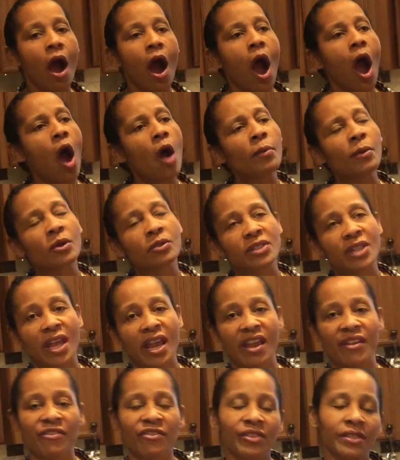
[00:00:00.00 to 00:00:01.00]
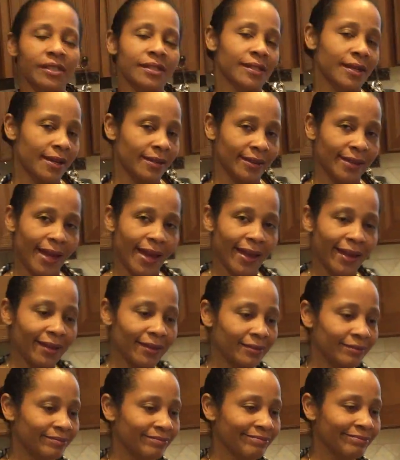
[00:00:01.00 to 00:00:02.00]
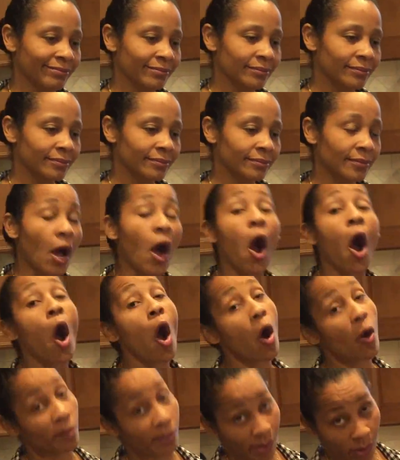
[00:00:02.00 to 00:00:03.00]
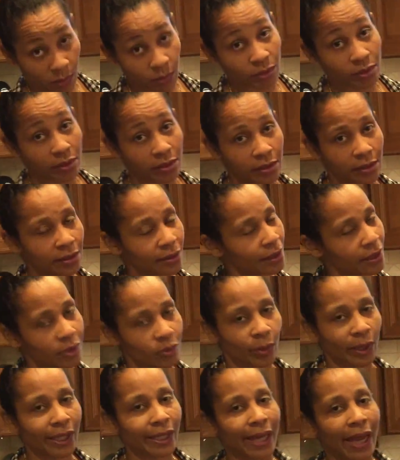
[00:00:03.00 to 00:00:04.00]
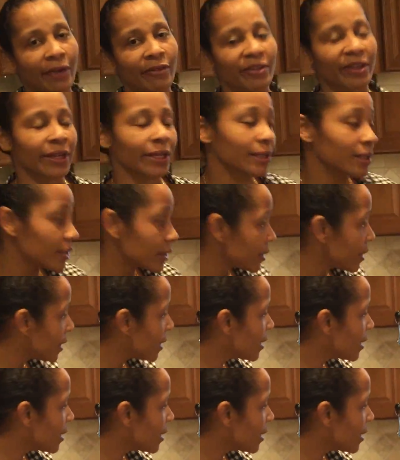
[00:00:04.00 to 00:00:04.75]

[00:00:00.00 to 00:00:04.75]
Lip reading: Almost every Sunday, because we ain't that rich,